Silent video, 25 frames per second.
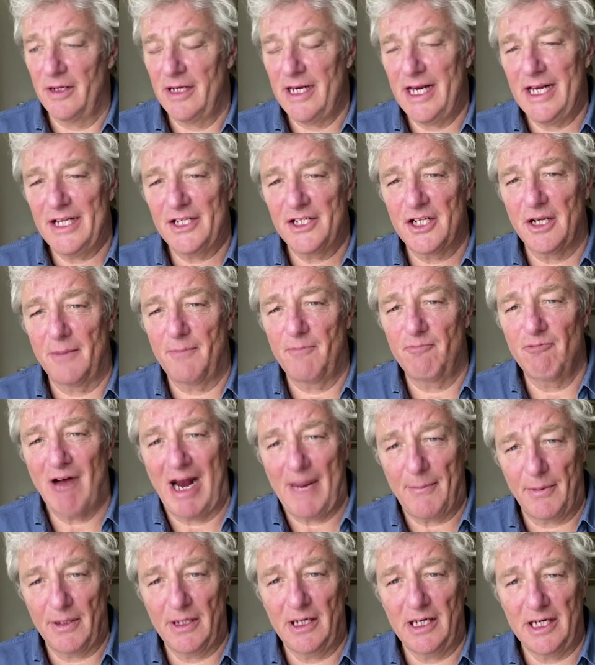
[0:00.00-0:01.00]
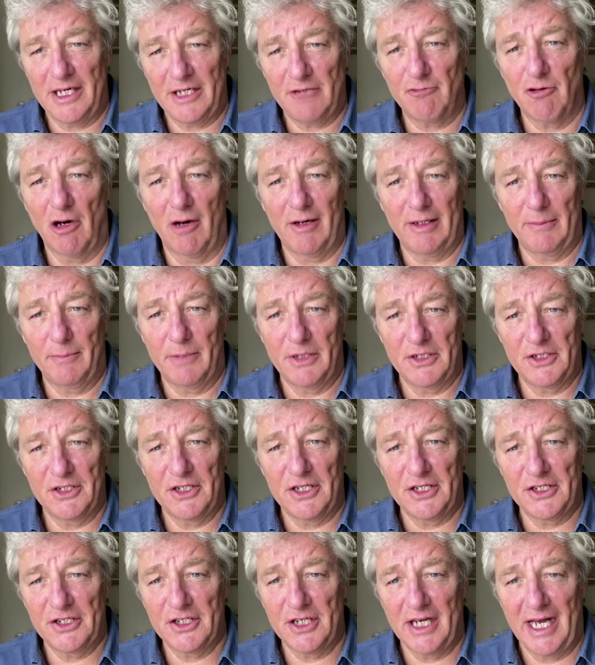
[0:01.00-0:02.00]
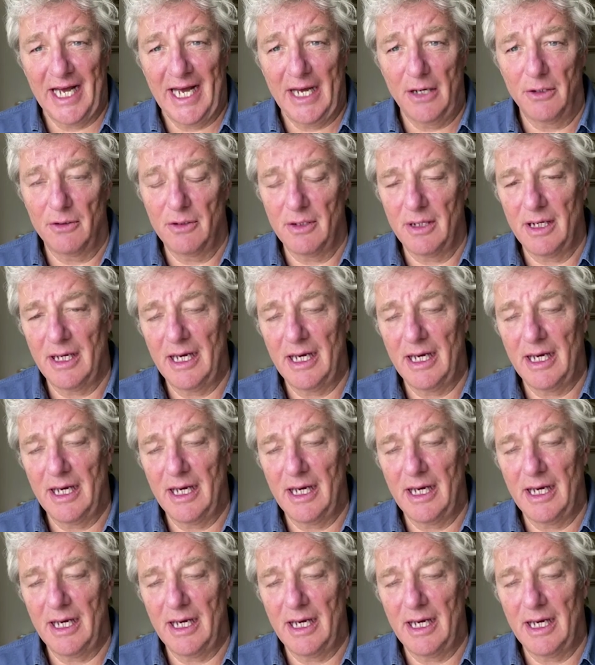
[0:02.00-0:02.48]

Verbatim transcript: It's a rapidly growing business now